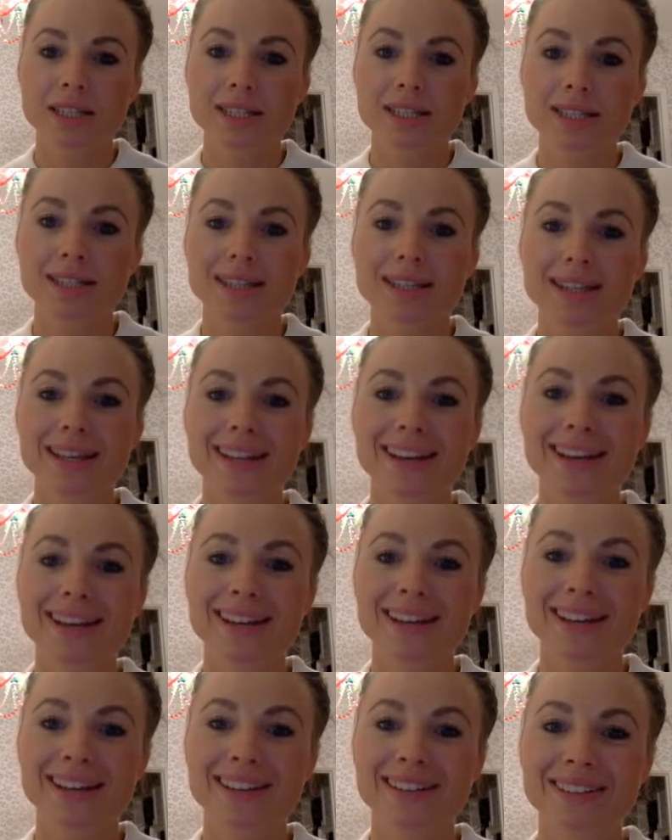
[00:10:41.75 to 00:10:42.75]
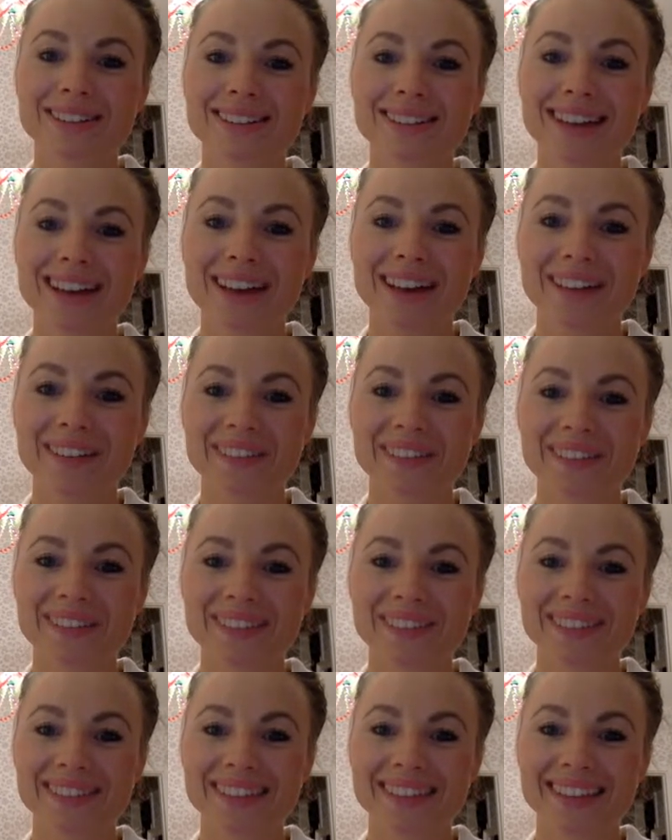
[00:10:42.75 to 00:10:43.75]
seeing
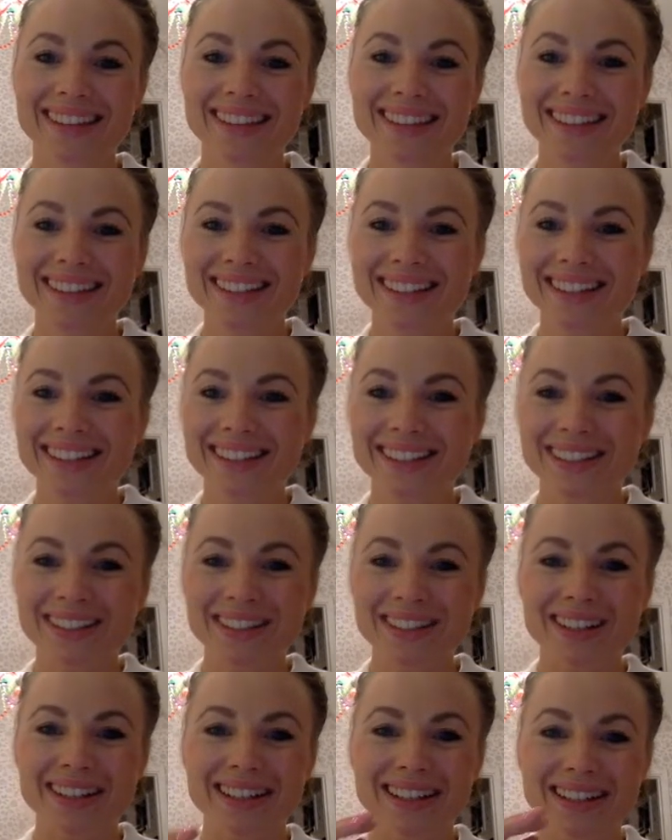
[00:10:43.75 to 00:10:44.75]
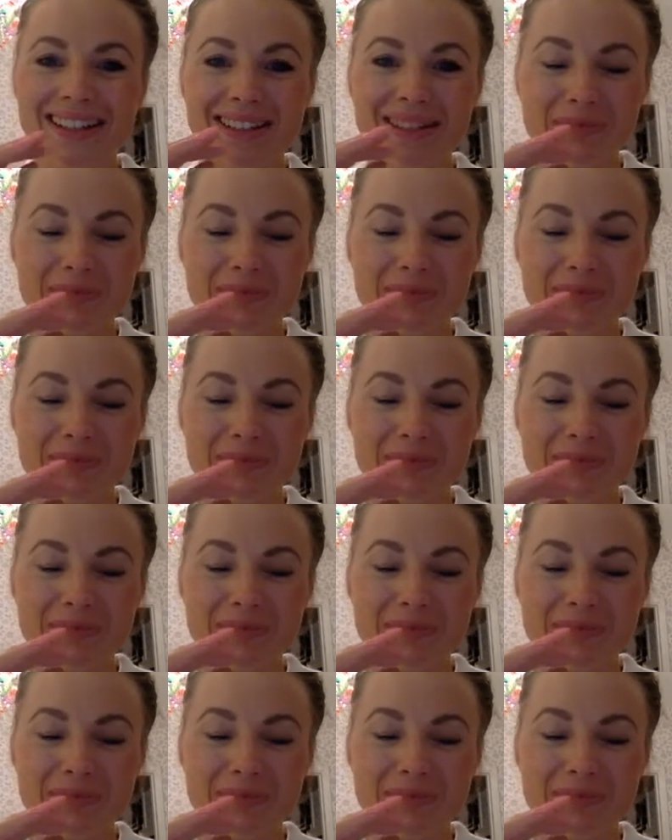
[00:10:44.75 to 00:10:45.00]
the